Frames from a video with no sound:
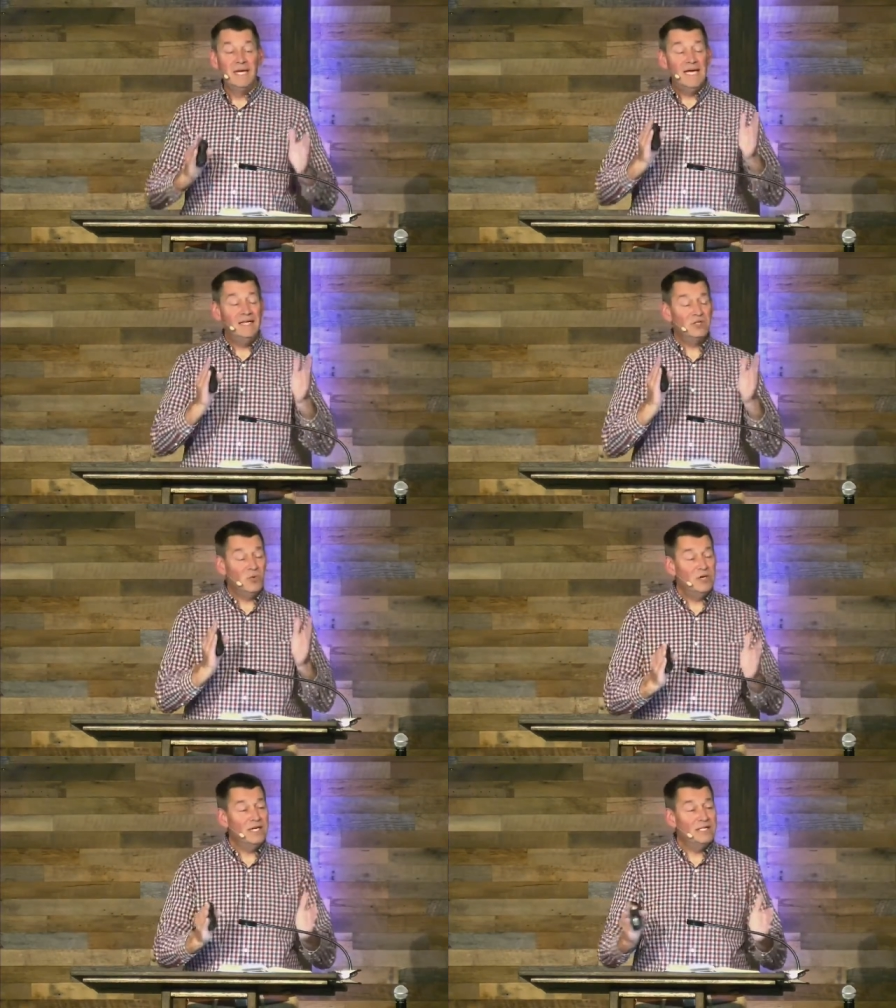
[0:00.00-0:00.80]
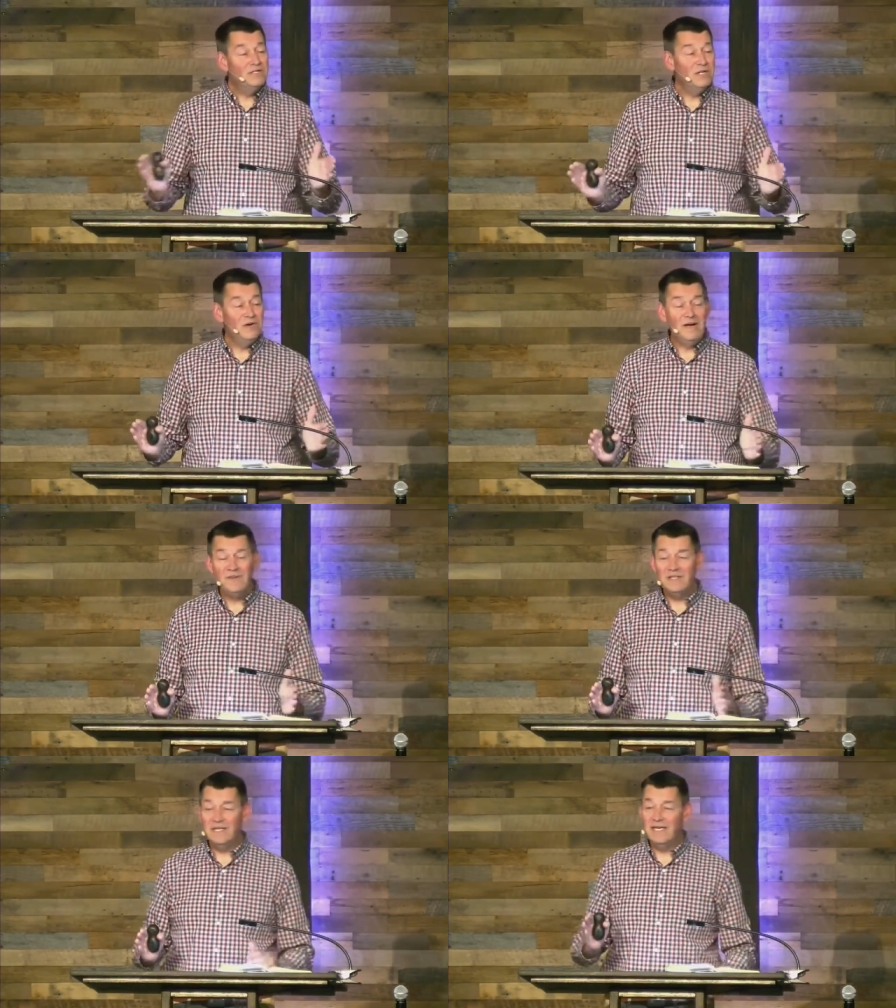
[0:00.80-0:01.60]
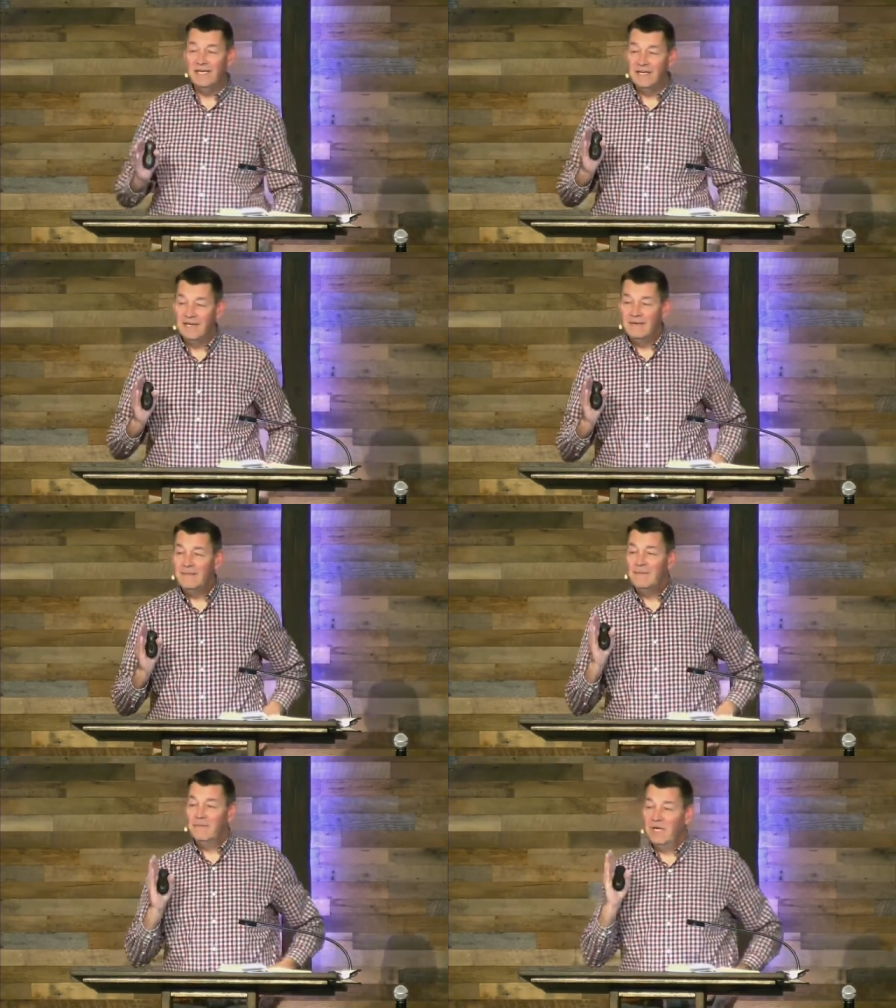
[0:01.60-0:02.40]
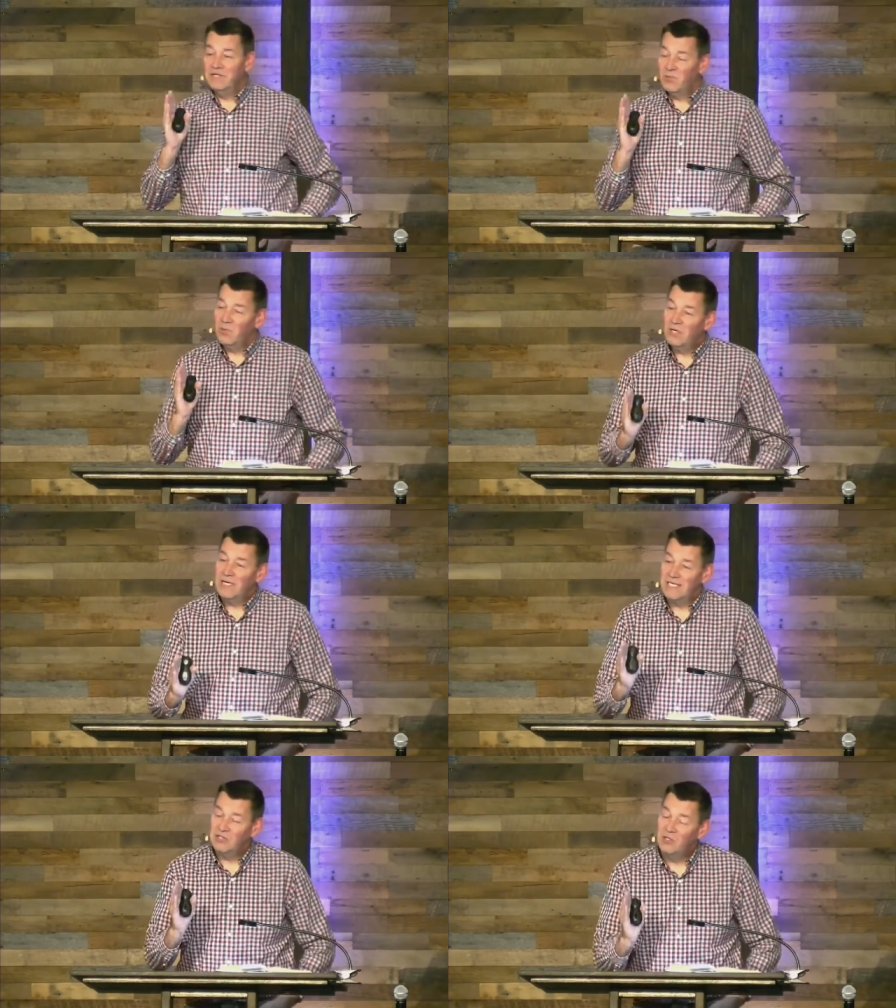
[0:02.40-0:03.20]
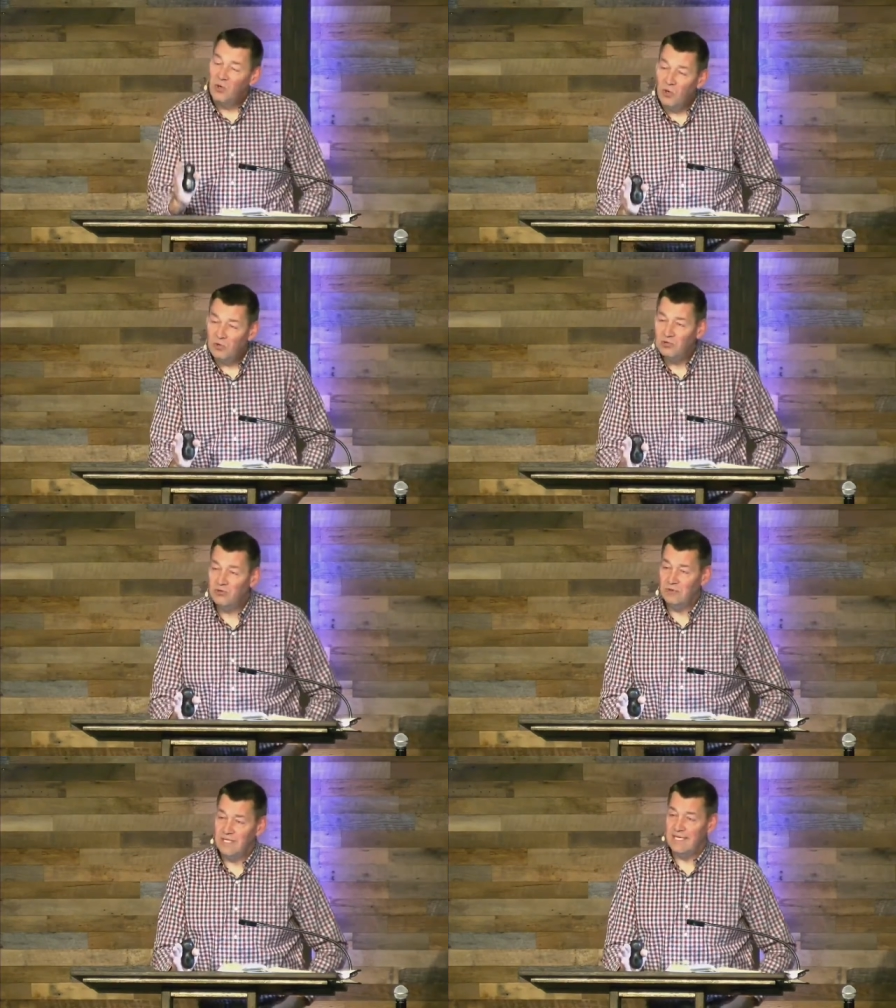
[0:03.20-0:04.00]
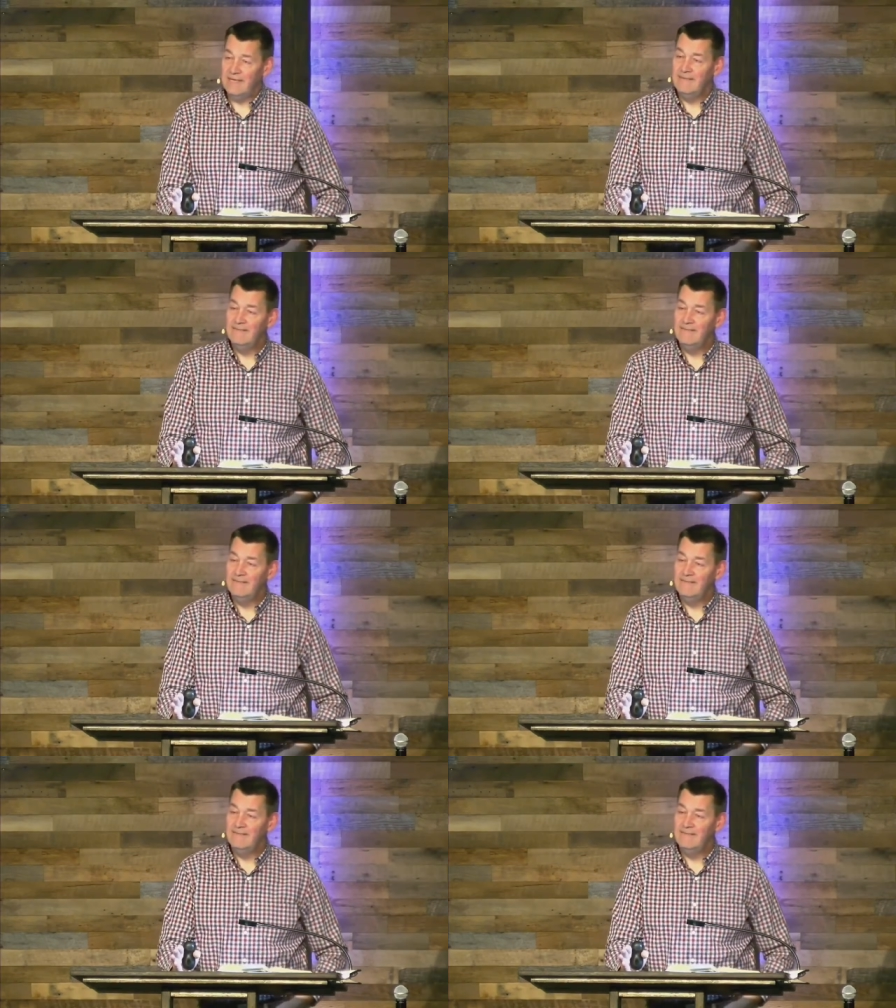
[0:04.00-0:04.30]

And it's organized geographically, but it's organized culturally